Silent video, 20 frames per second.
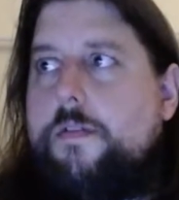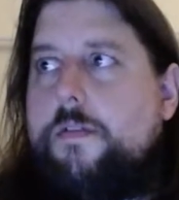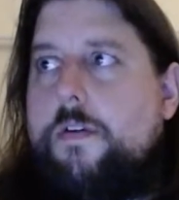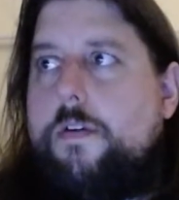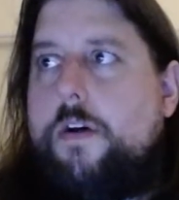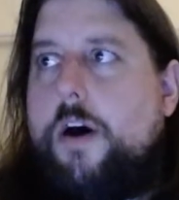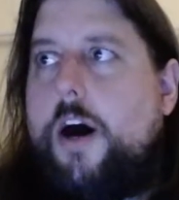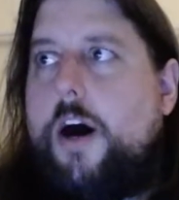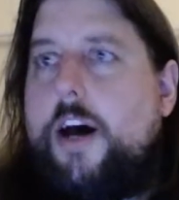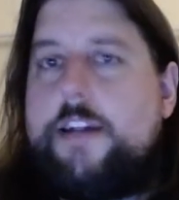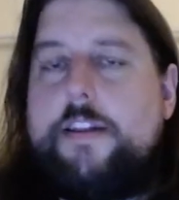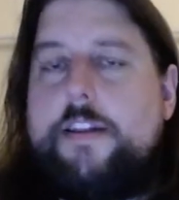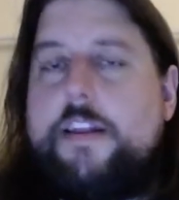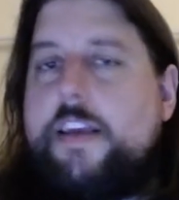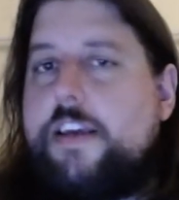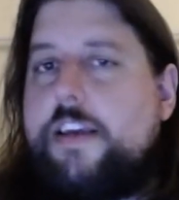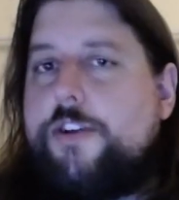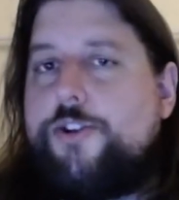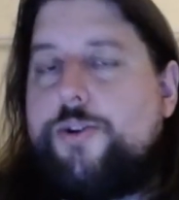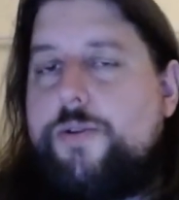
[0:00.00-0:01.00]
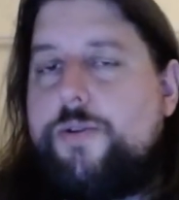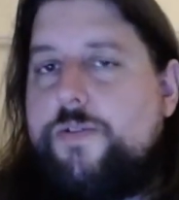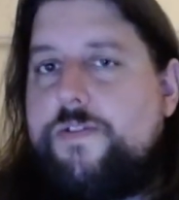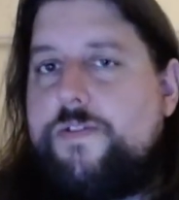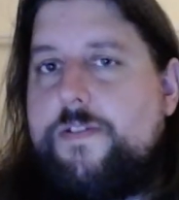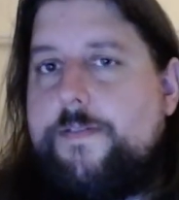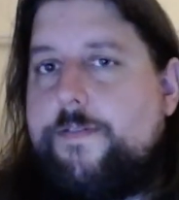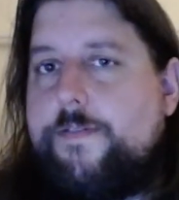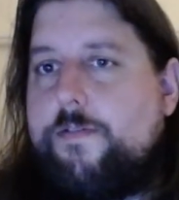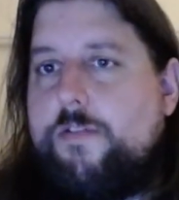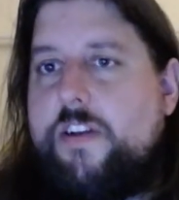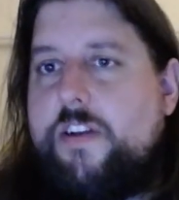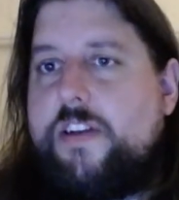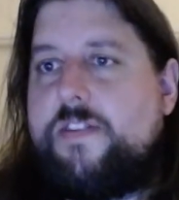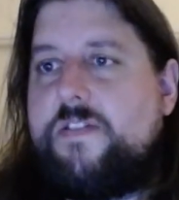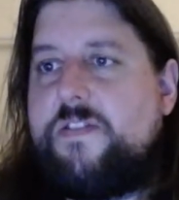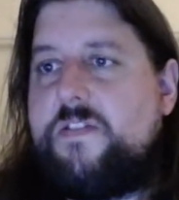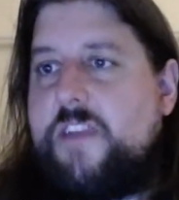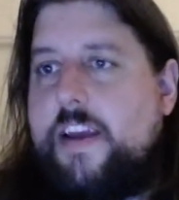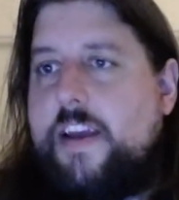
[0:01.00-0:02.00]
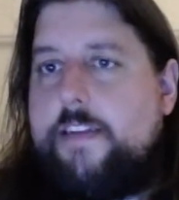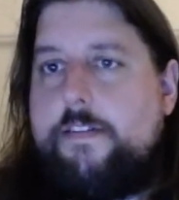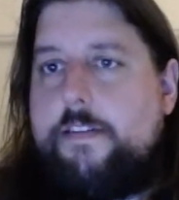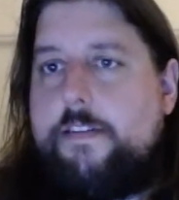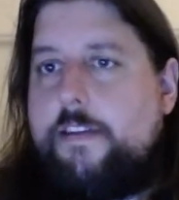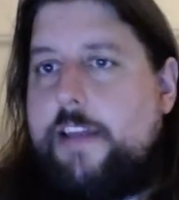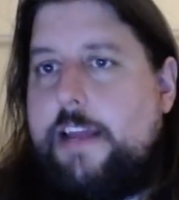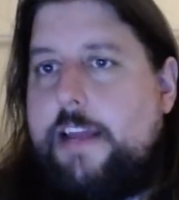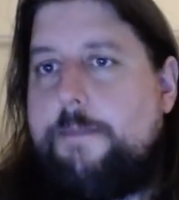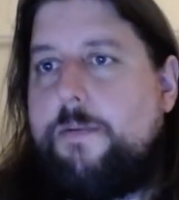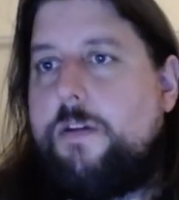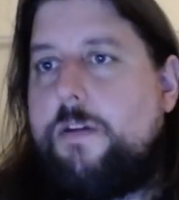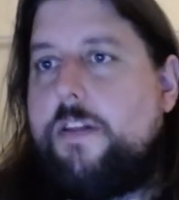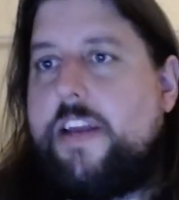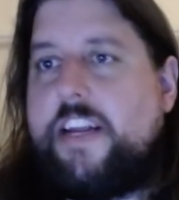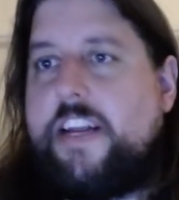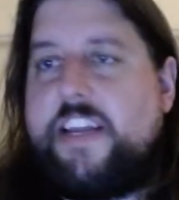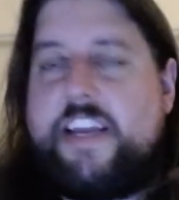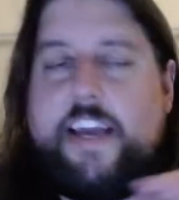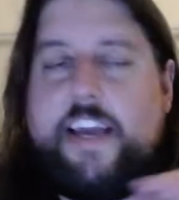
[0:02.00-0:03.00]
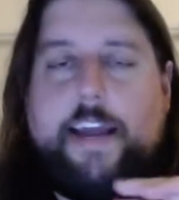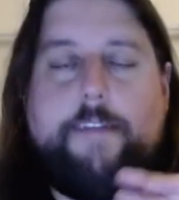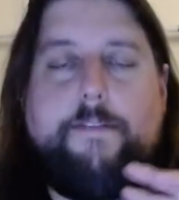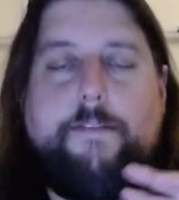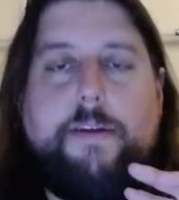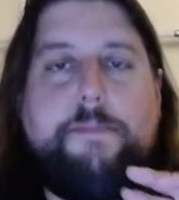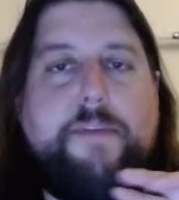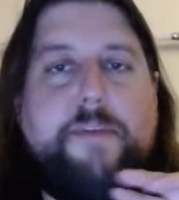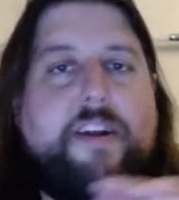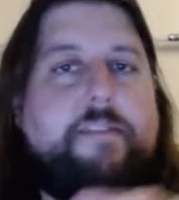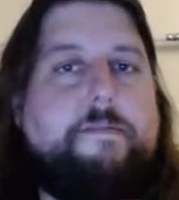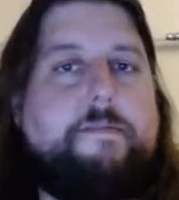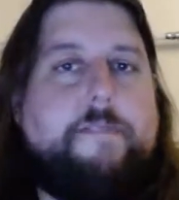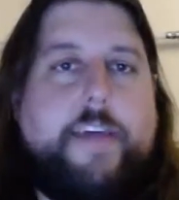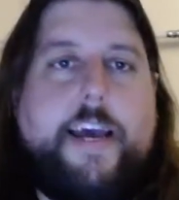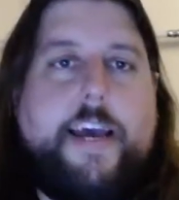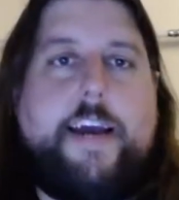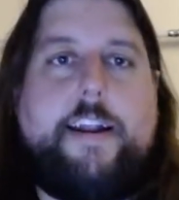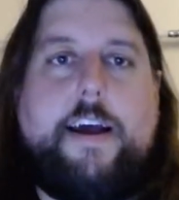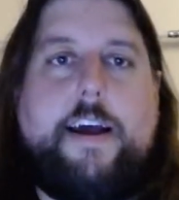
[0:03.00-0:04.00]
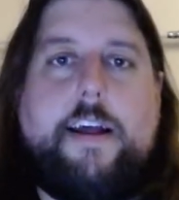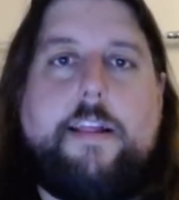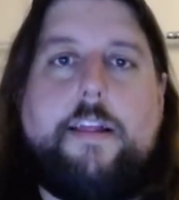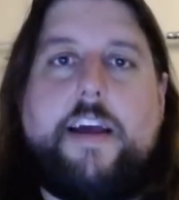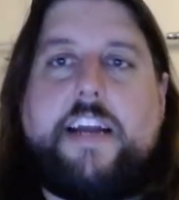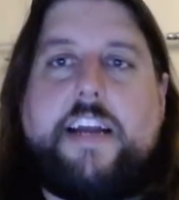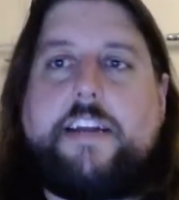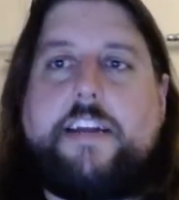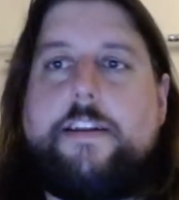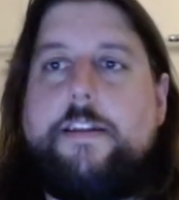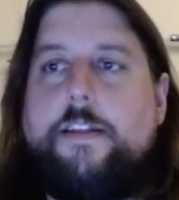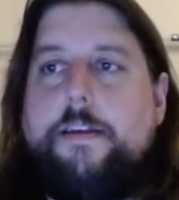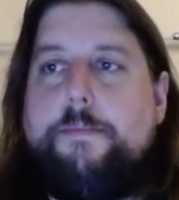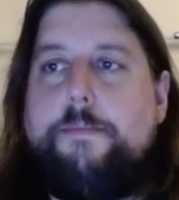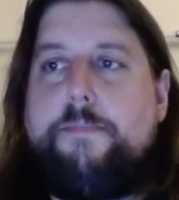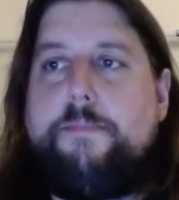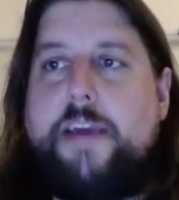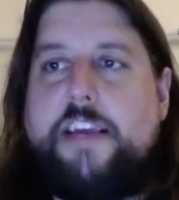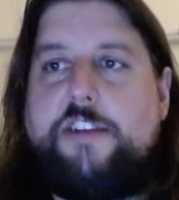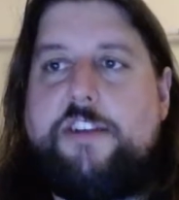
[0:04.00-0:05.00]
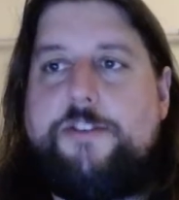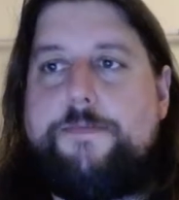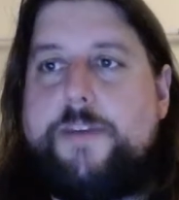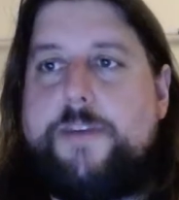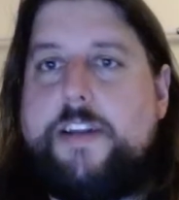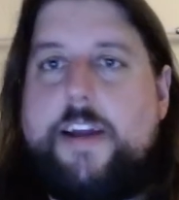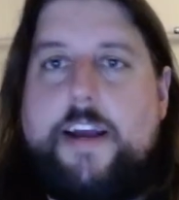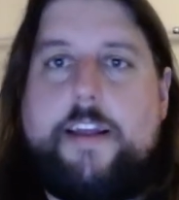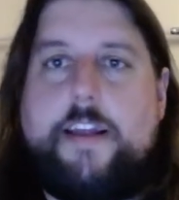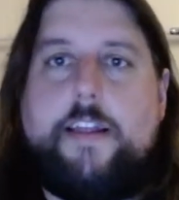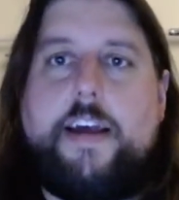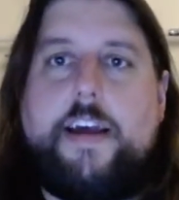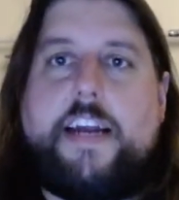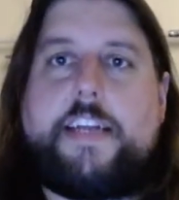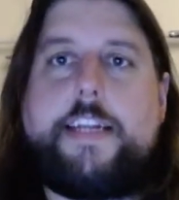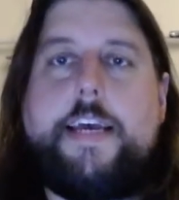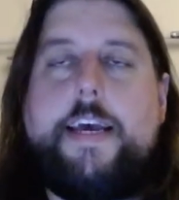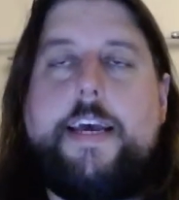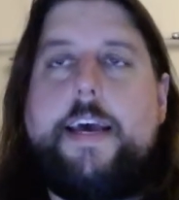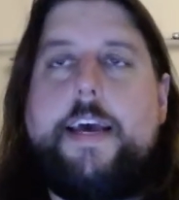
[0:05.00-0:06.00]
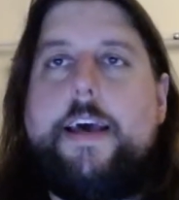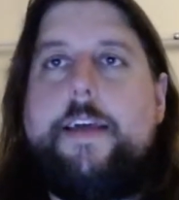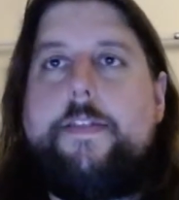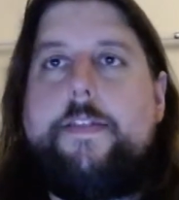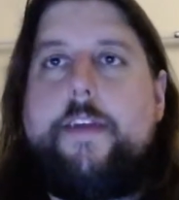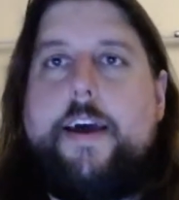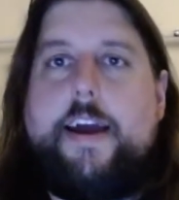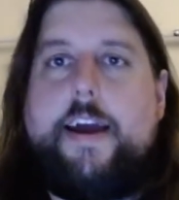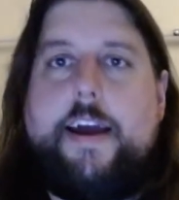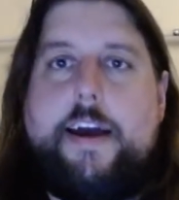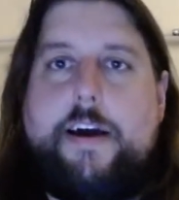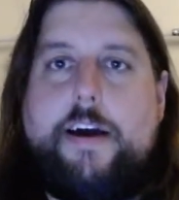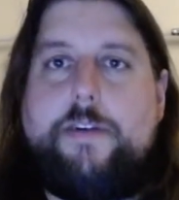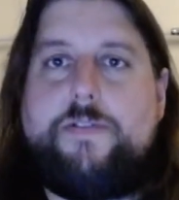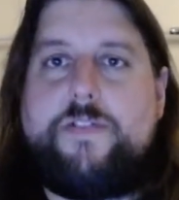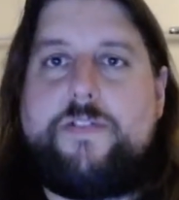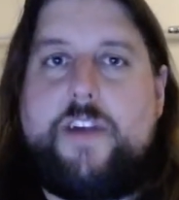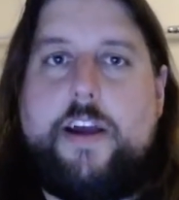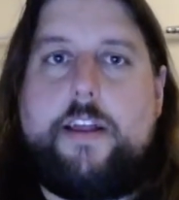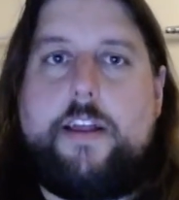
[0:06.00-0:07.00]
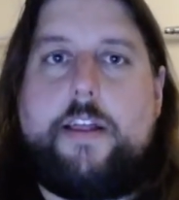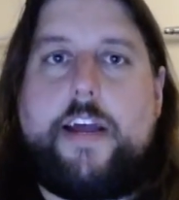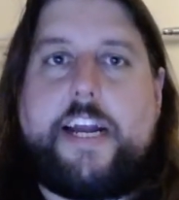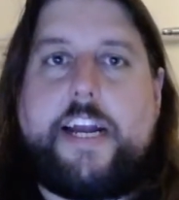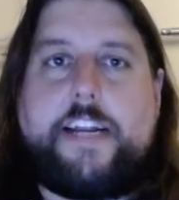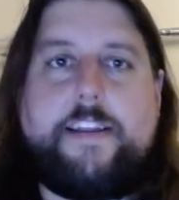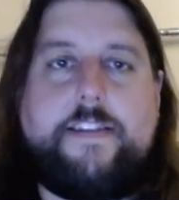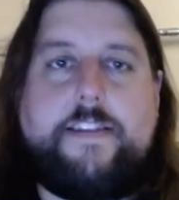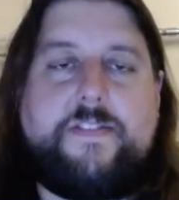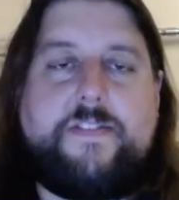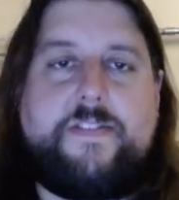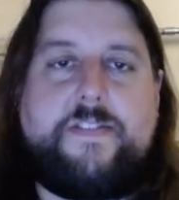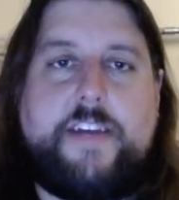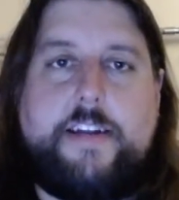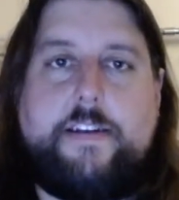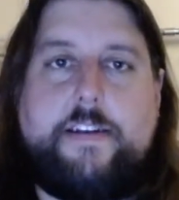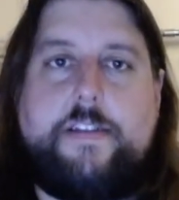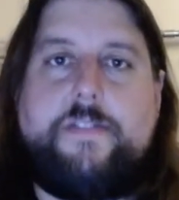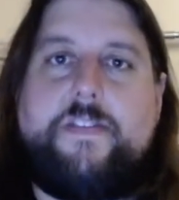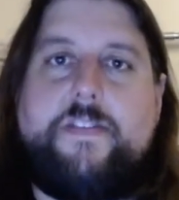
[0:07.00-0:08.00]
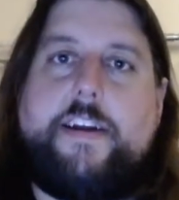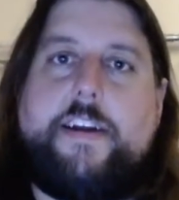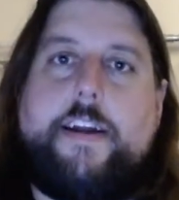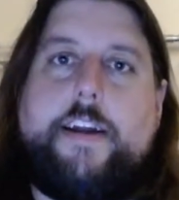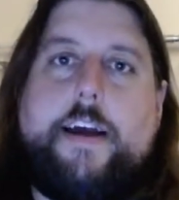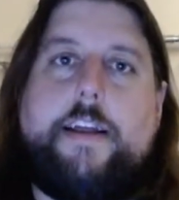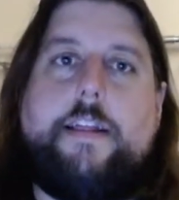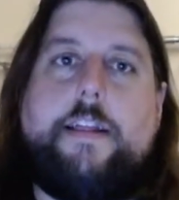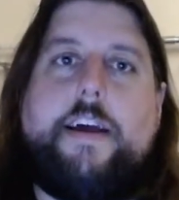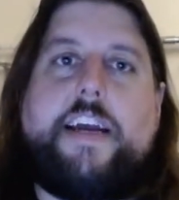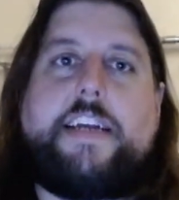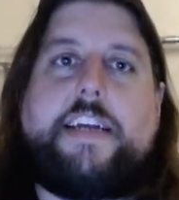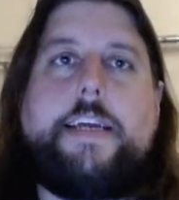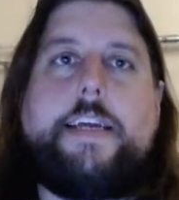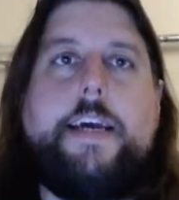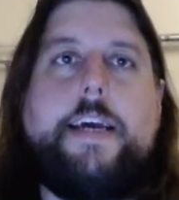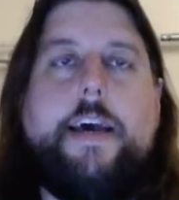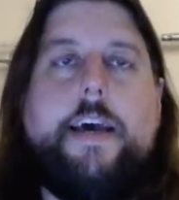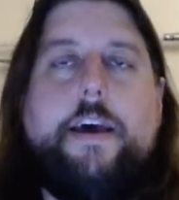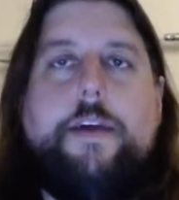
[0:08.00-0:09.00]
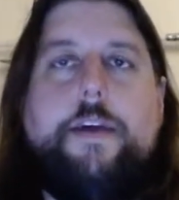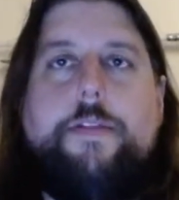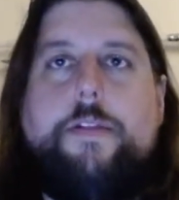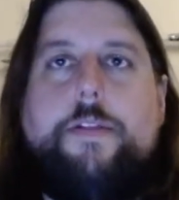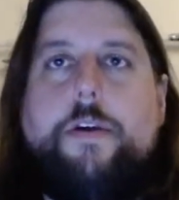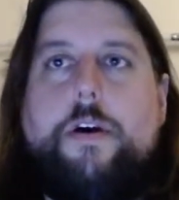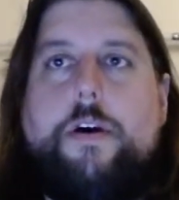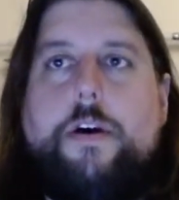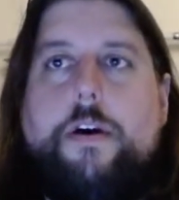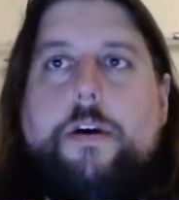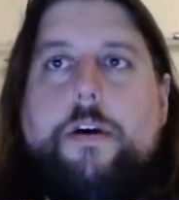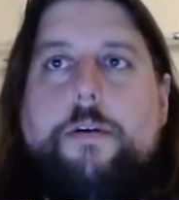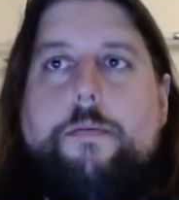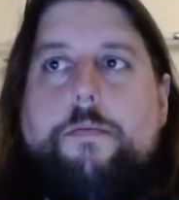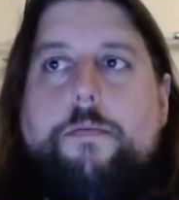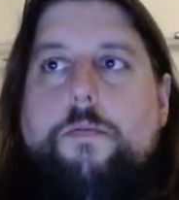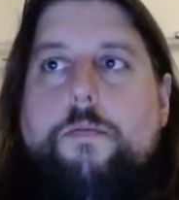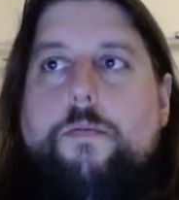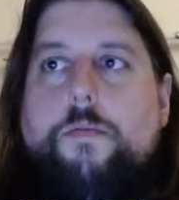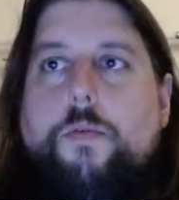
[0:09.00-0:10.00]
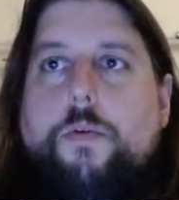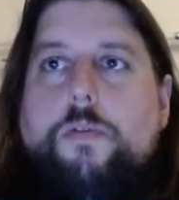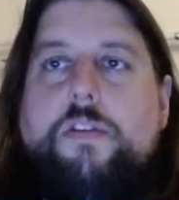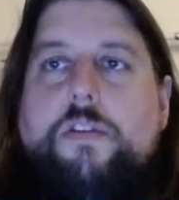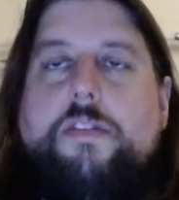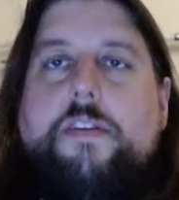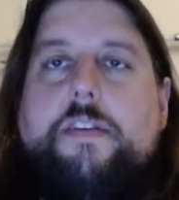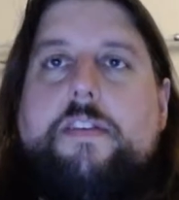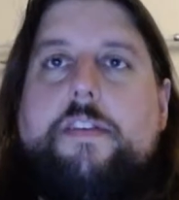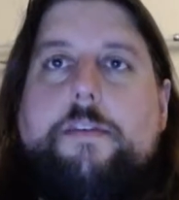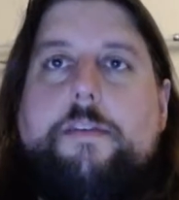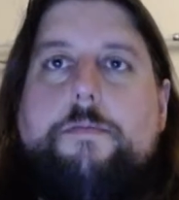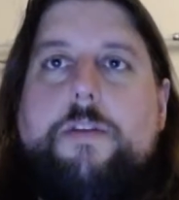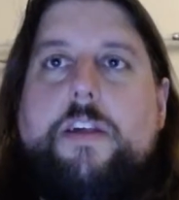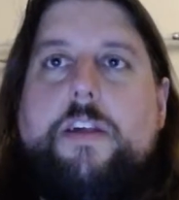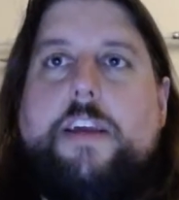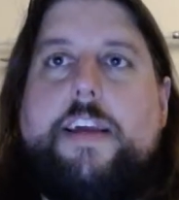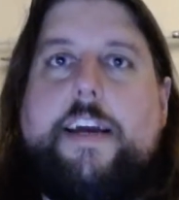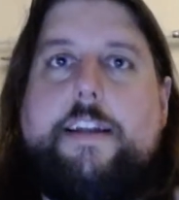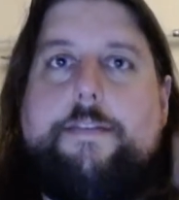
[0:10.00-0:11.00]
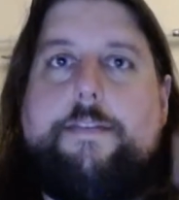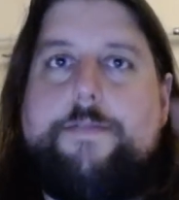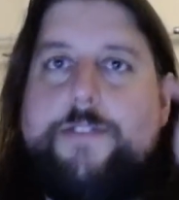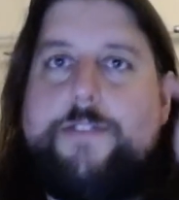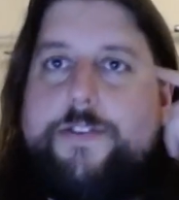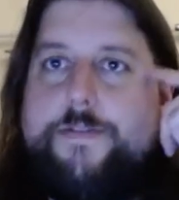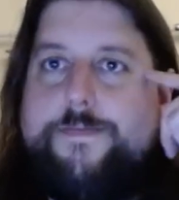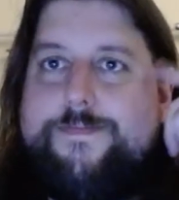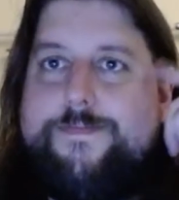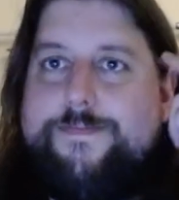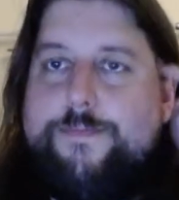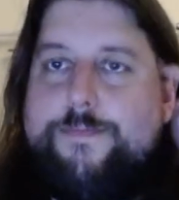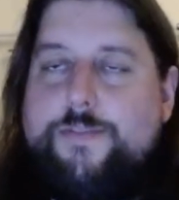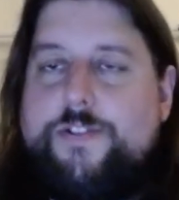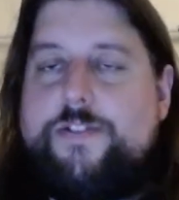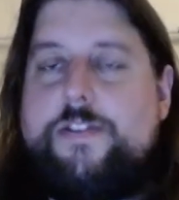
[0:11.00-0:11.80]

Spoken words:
oddly intrusive Chris and the neighbor lady. Every bit of that I liked. The basement I liked. The house I liked. The set design I liked. The only thing that really kind of was